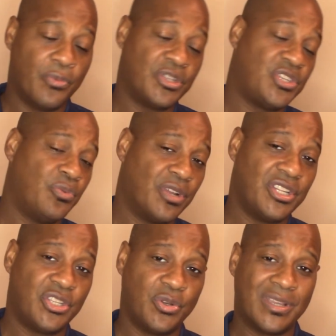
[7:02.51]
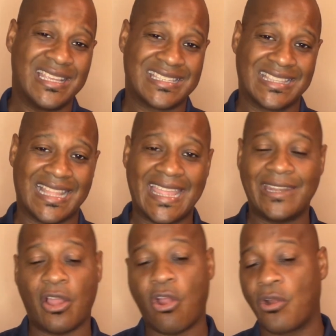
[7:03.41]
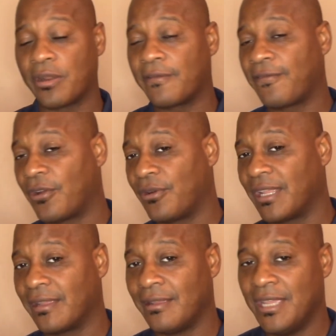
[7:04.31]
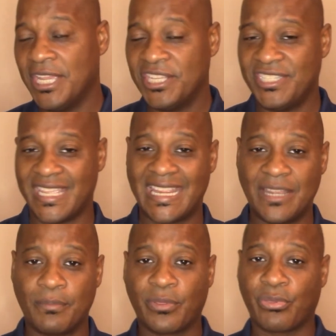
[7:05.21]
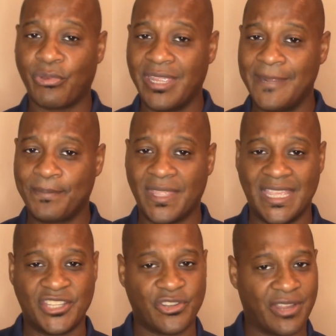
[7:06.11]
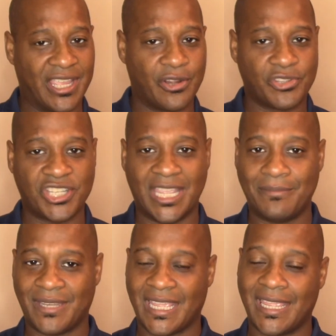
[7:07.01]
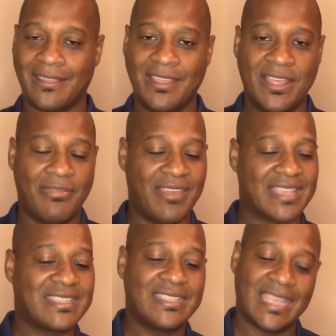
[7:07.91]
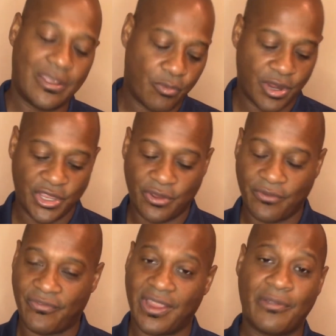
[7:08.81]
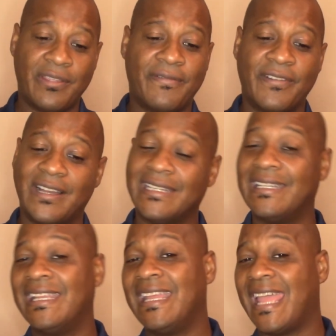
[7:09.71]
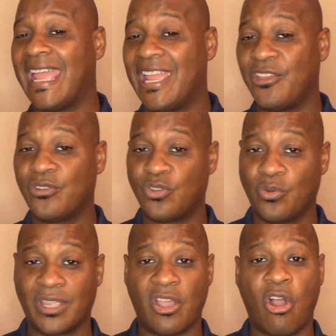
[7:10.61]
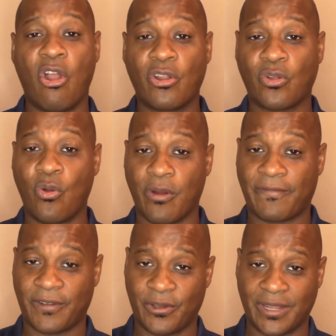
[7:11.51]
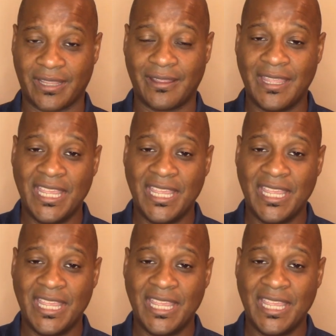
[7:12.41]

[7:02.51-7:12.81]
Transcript: What you want to do is light-hearted flirting. Day number 3 is your inner champ day. That's the day where you're very fun and you're doing hardcore flirting.